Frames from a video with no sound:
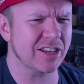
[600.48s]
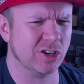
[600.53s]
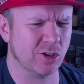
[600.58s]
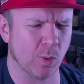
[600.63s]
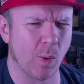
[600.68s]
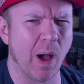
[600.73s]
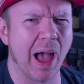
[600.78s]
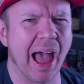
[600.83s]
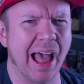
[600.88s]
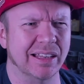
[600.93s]

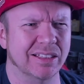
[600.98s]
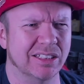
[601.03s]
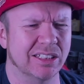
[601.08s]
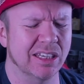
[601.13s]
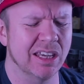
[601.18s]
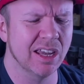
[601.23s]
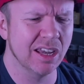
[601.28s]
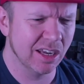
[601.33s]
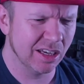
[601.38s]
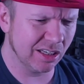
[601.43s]
twat.
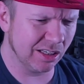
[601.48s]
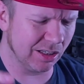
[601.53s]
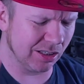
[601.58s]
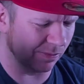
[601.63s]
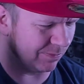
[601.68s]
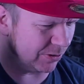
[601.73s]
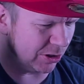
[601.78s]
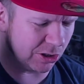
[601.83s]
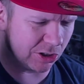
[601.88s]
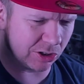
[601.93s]

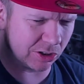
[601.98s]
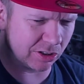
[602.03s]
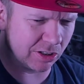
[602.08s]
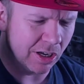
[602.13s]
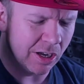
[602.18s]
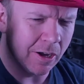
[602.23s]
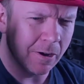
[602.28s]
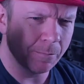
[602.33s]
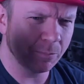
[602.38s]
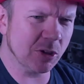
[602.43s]

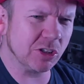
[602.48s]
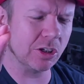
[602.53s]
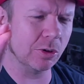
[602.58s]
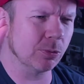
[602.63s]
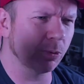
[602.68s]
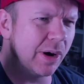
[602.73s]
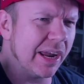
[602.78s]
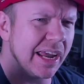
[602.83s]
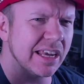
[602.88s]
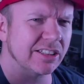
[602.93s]
There's a
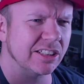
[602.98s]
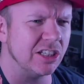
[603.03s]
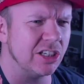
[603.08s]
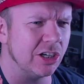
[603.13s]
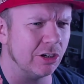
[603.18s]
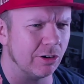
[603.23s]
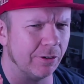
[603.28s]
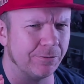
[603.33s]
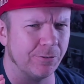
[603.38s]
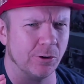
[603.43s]
reason
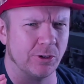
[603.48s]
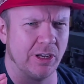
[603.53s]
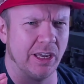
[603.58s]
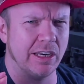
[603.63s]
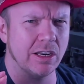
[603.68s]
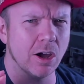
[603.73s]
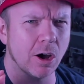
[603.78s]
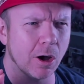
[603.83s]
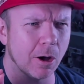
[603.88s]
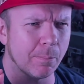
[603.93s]
you're a fucking
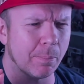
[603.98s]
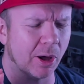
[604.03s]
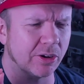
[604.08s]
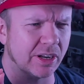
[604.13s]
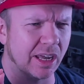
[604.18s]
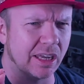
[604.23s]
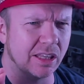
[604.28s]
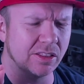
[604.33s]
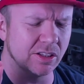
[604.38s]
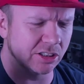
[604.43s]

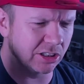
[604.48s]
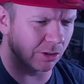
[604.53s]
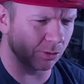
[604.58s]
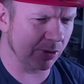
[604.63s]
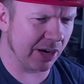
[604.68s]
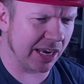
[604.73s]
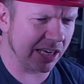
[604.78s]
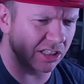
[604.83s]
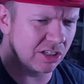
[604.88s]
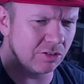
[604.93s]
nobody. There's a
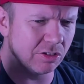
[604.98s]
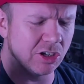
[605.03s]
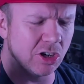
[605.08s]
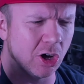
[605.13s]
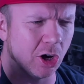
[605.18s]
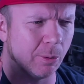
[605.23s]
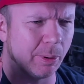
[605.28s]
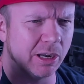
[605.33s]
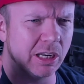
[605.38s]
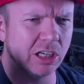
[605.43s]
reason you're a
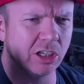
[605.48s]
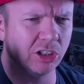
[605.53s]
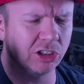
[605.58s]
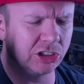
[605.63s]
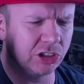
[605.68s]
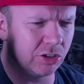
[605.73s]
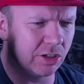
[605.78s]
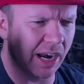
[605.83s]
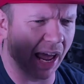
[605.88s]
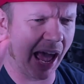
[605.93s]
nobody because
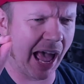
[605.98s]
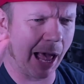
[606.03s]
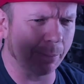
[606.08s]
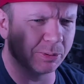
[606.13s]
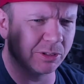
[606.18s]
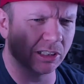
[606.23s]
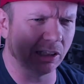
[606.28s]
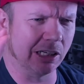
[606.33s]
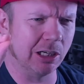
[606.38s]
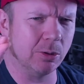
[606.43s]
you're an
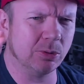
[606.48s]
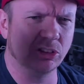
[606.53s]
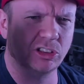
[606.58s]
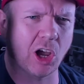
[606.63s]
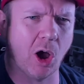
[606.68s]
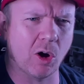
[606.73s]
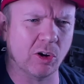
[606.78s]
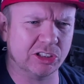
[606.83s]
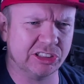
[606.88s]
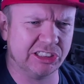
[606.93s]
absolute
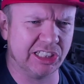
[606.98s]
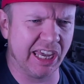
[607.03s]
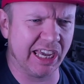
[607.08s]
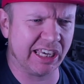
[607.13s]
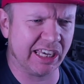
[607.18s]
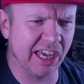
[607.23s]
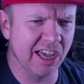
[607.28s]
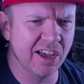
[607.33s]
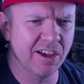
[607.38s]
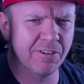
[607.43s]

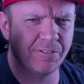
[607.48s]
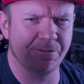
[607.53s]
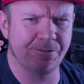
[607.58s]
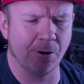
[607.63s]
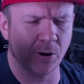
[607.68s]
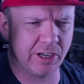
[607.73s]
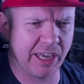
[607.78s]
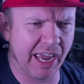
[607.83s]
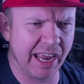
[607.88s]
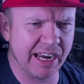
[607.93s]
toxic
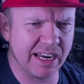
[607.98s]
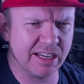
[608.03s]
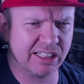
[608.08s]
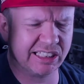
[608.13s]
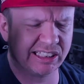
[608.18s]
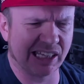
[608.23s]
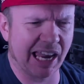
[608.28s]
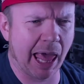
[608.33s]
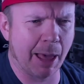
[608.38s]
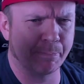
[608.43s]
fucking
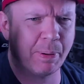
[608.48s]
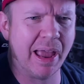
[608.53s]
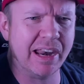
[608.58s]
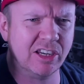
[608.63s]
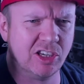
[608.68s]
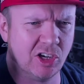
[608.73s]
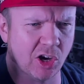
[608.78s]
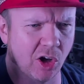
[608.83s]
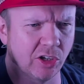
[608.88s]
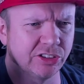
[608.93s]
slaphead
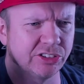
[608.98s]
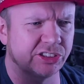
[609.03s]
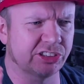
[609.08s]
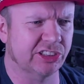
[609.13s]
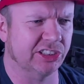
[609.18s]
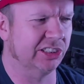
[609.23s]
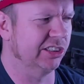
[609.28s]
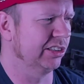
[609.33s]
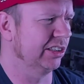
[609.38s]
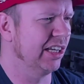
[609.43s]

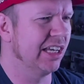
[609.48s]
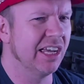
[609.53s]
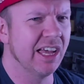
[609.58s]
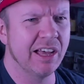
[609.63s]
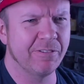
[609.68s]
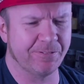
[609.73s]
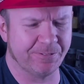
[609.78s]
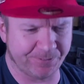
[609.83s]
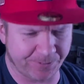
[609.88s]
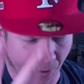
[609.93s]
cunt.
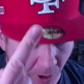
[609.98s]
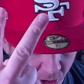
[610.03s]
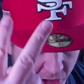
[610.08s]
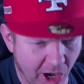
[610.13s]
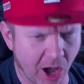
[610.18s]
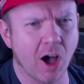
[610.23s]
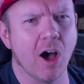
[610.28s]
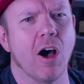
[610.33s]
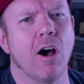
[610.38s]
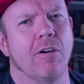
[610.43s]
Fuck
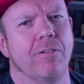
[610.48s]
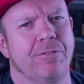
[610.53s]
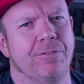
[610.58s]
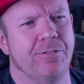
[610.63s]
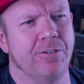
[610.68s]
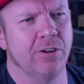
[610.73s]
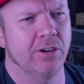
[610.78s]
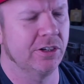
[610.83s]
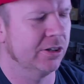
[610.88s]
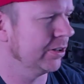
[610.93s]
off!